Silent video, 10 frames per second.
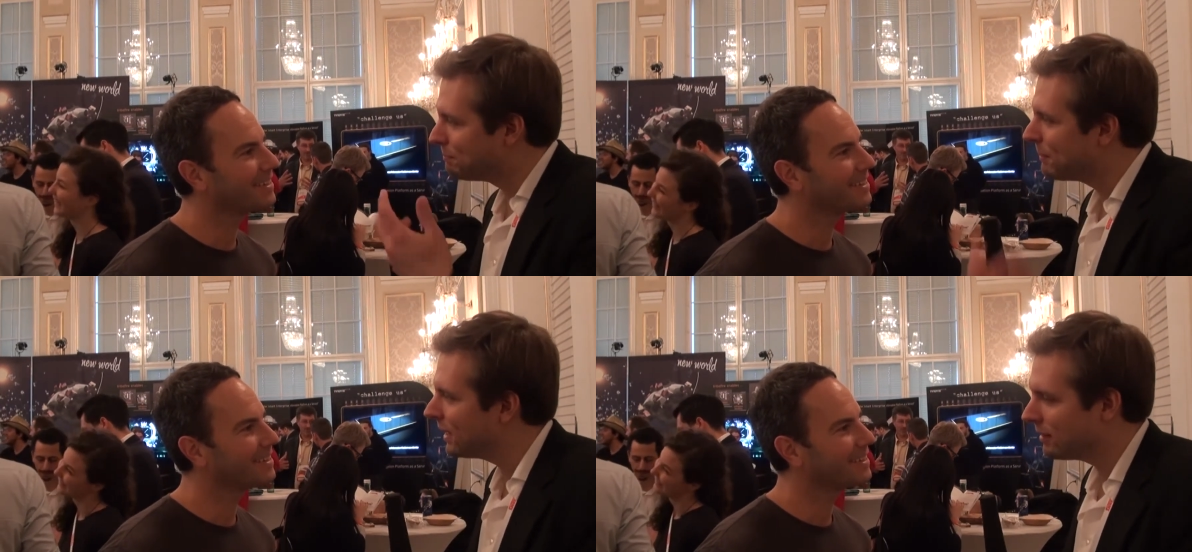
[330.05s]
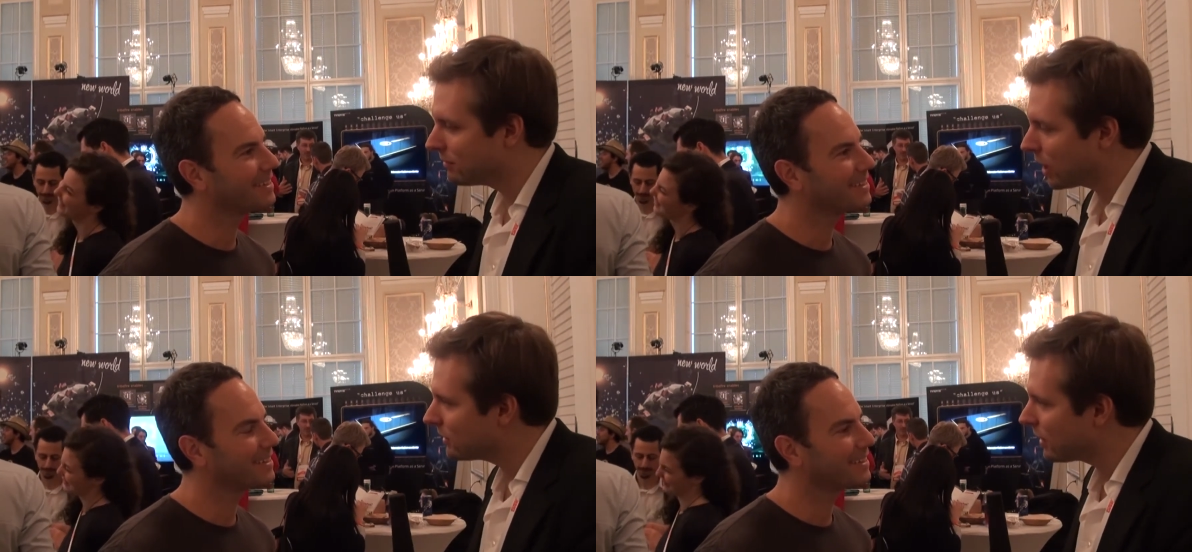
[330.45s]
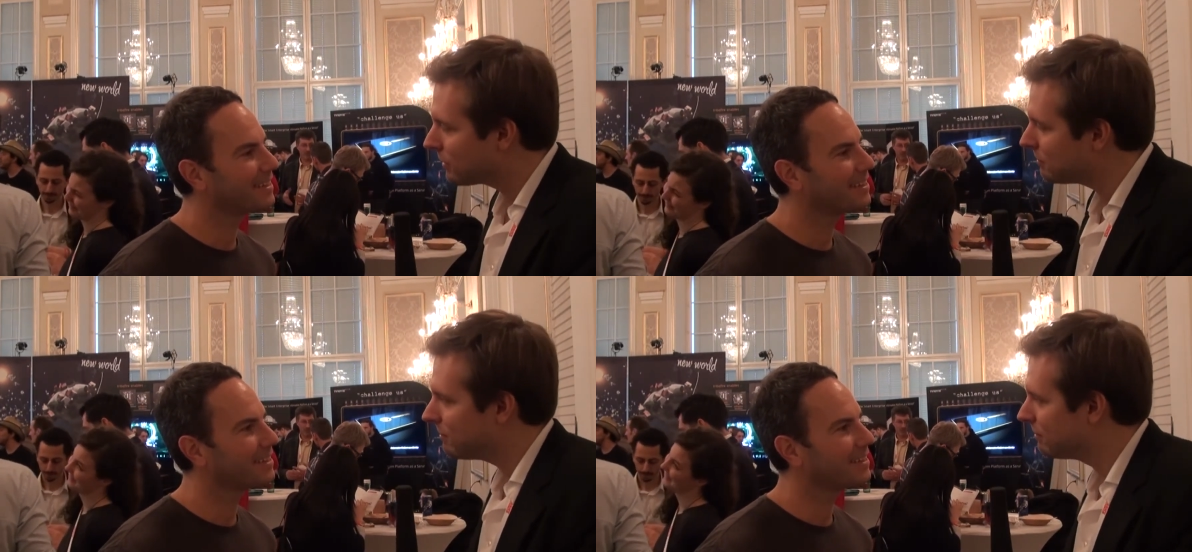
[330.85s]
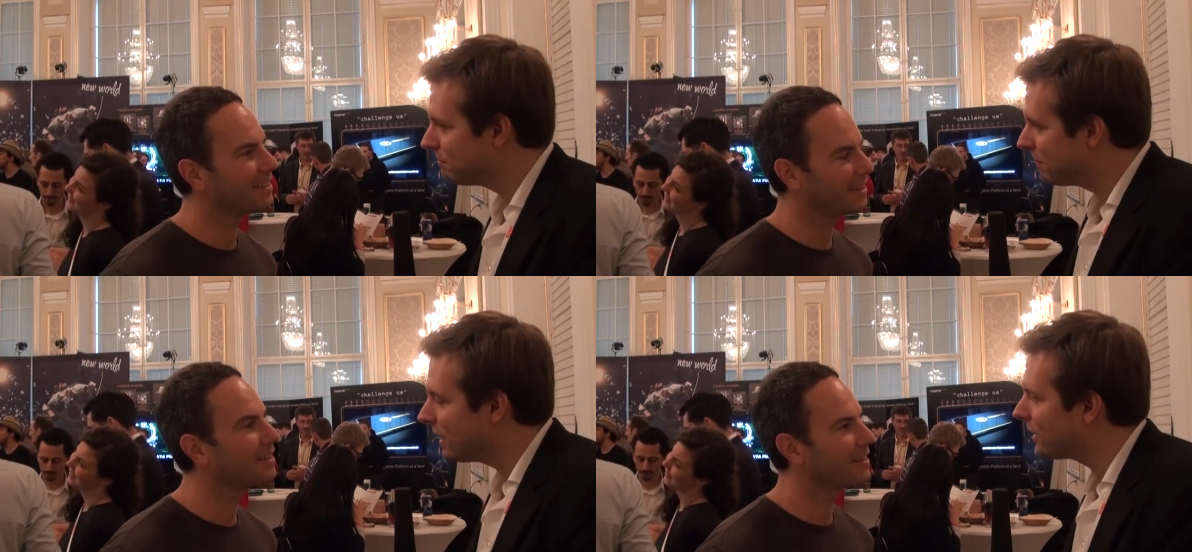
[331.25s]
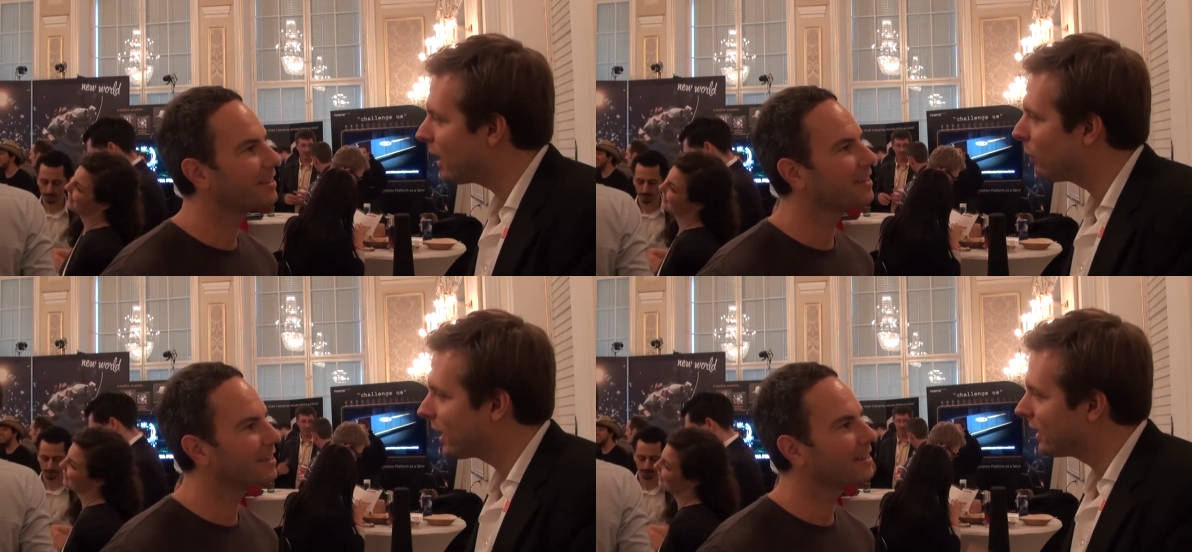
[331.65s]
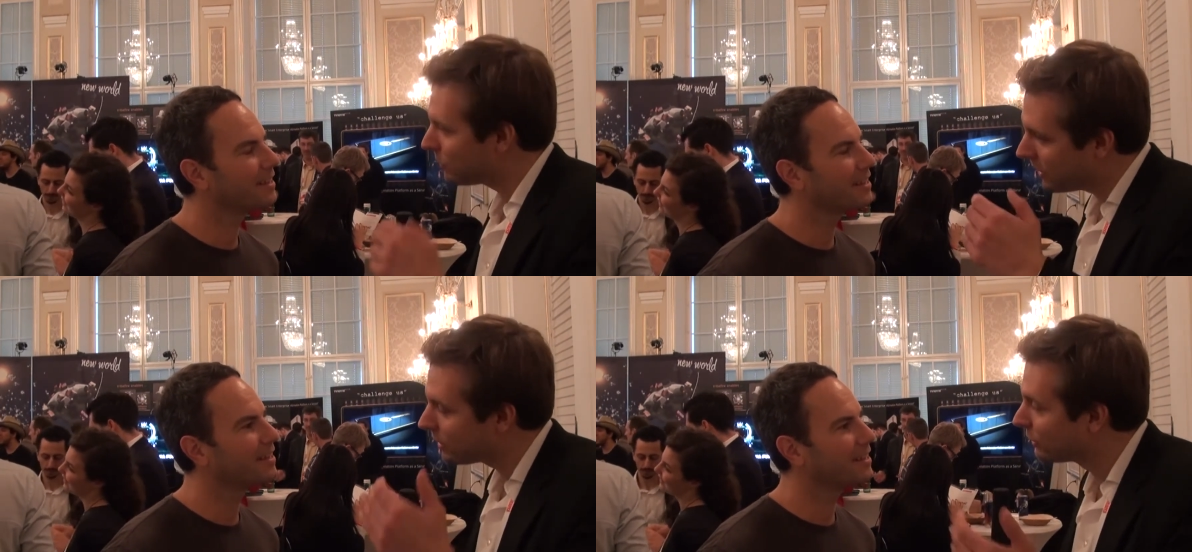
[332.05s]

Speaker 1: being not not being there when it when it